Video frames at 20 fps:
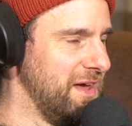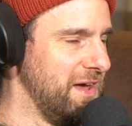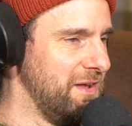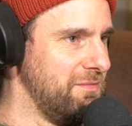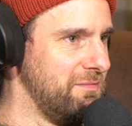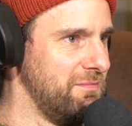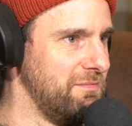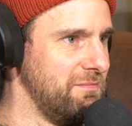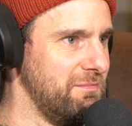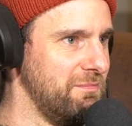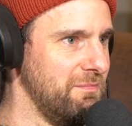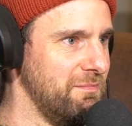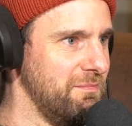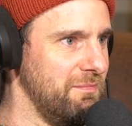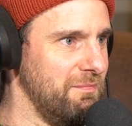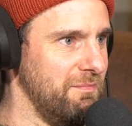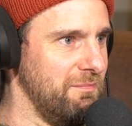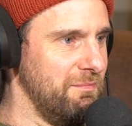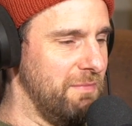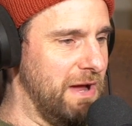And
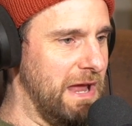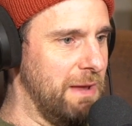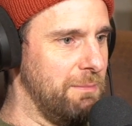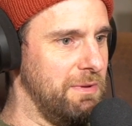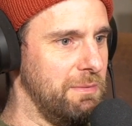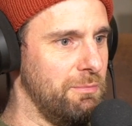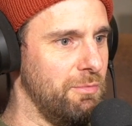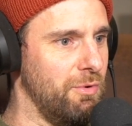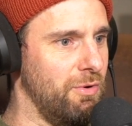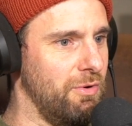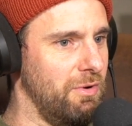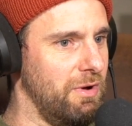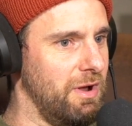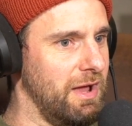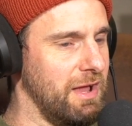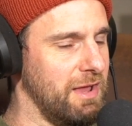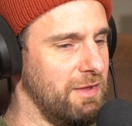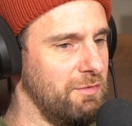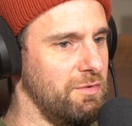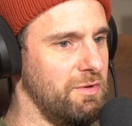maybe more
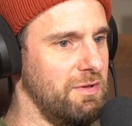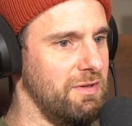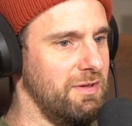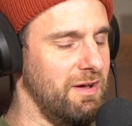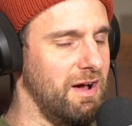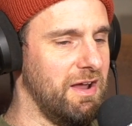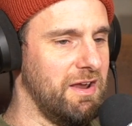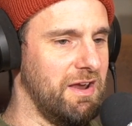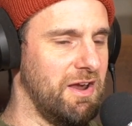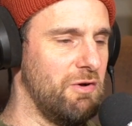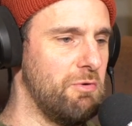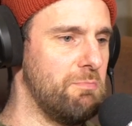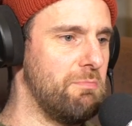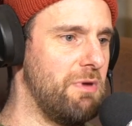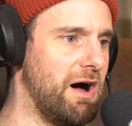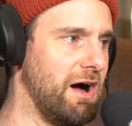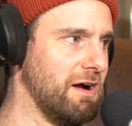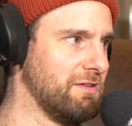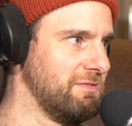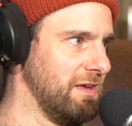like of a, I don't know, a
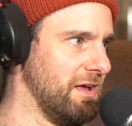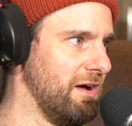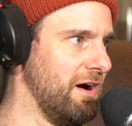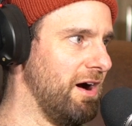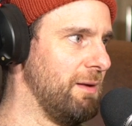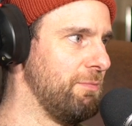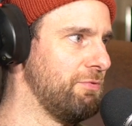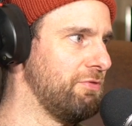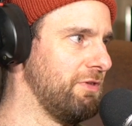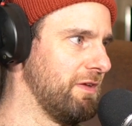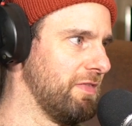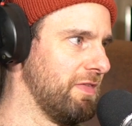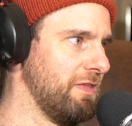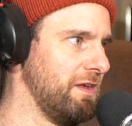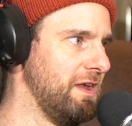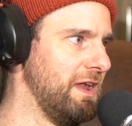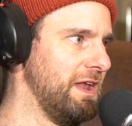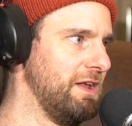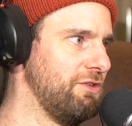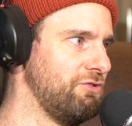marketing hype thing than
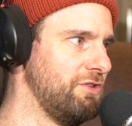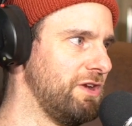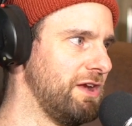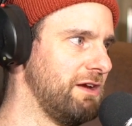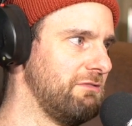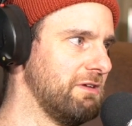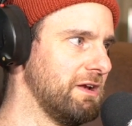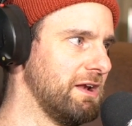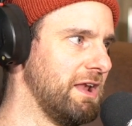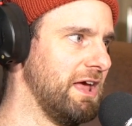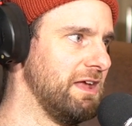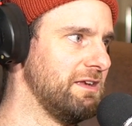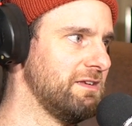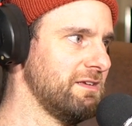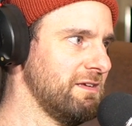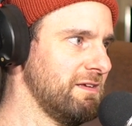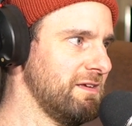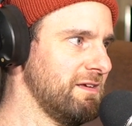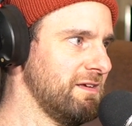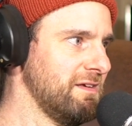an engineering led
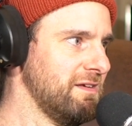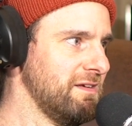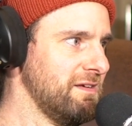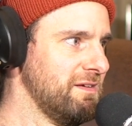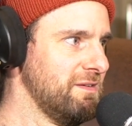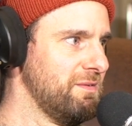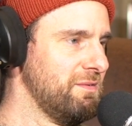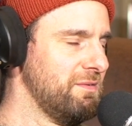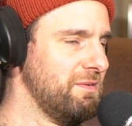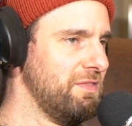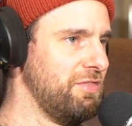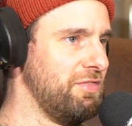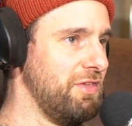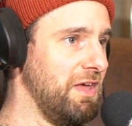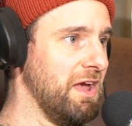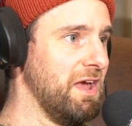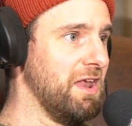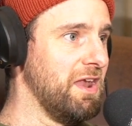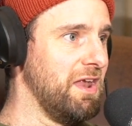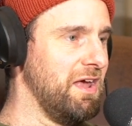
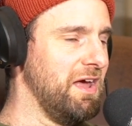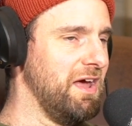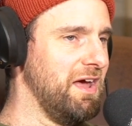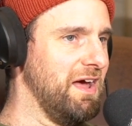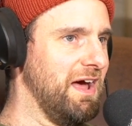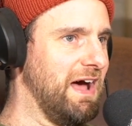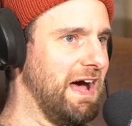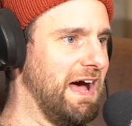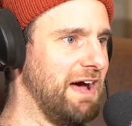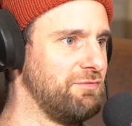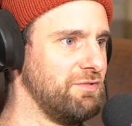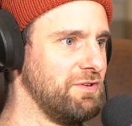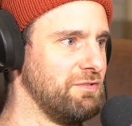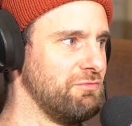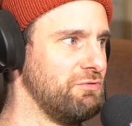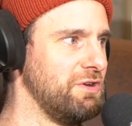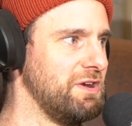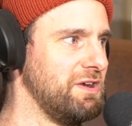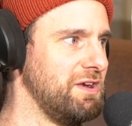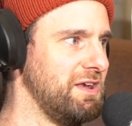thing. And
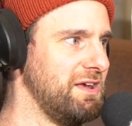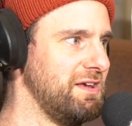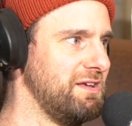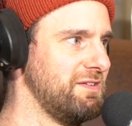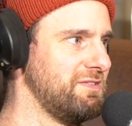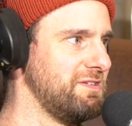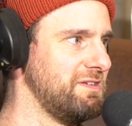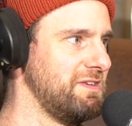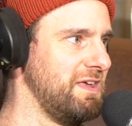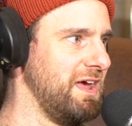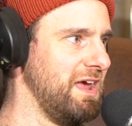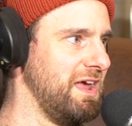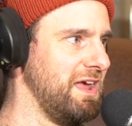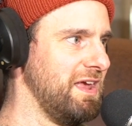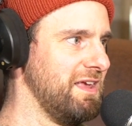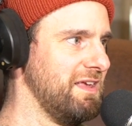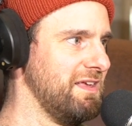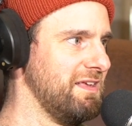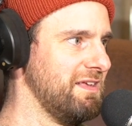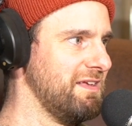having ridden it
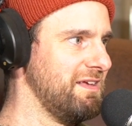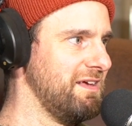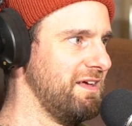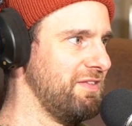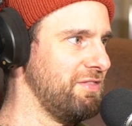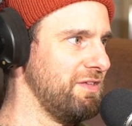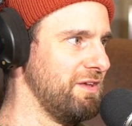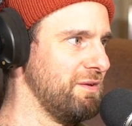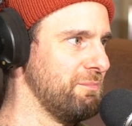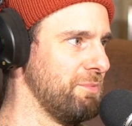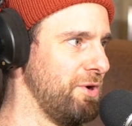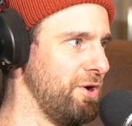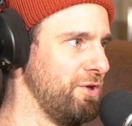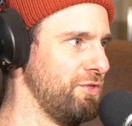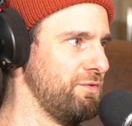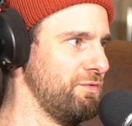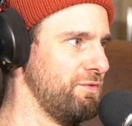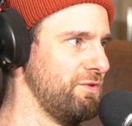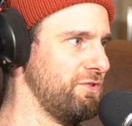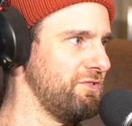today, I think
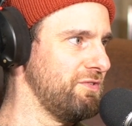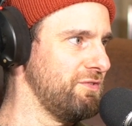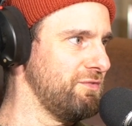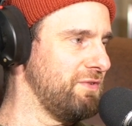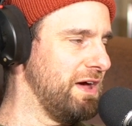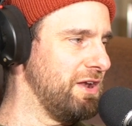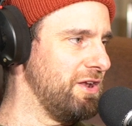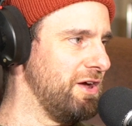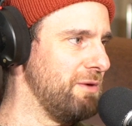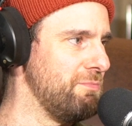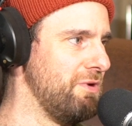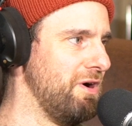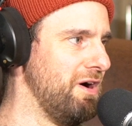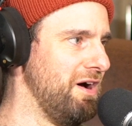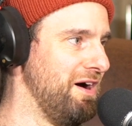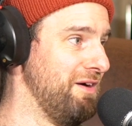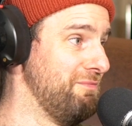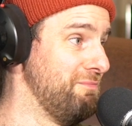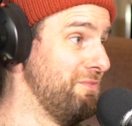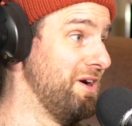both of us have had our
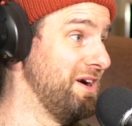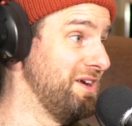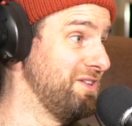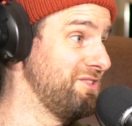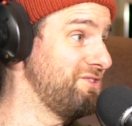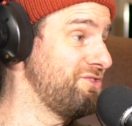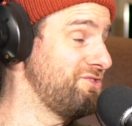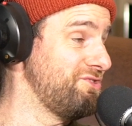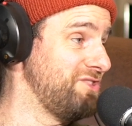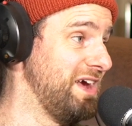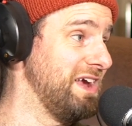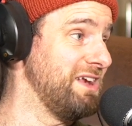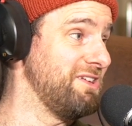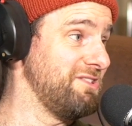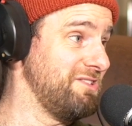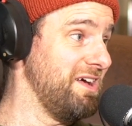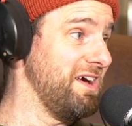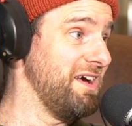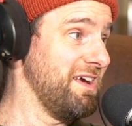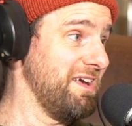minds
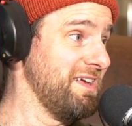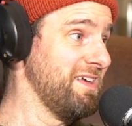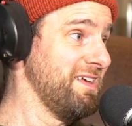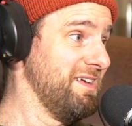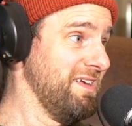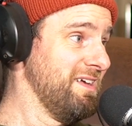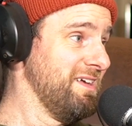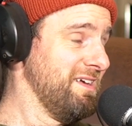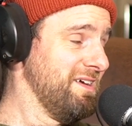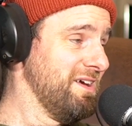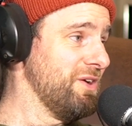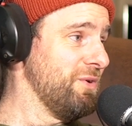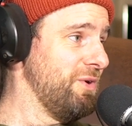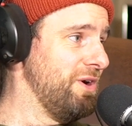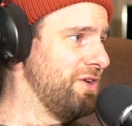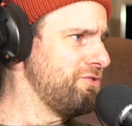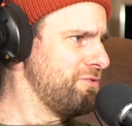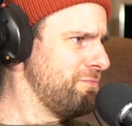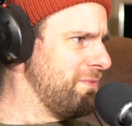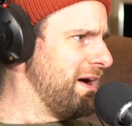change like
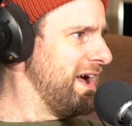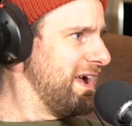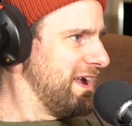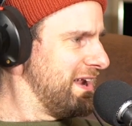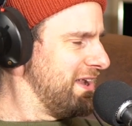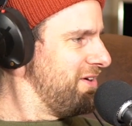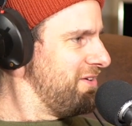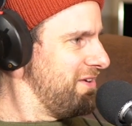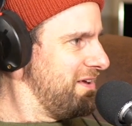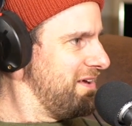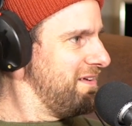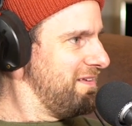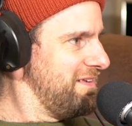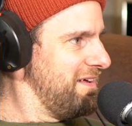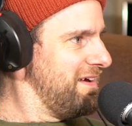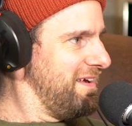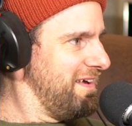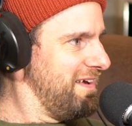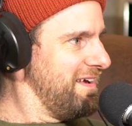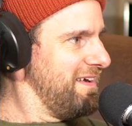quite dramatically on it.
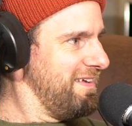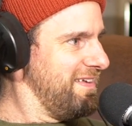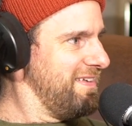I